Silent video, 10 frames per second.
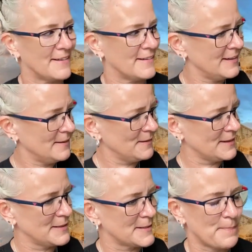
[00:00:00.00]
I don't know what
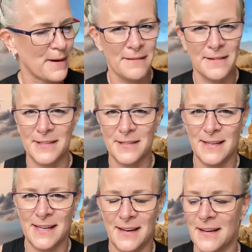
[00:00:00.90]
there's pirate doing
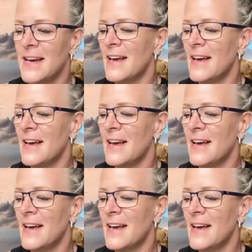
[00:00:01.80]
here.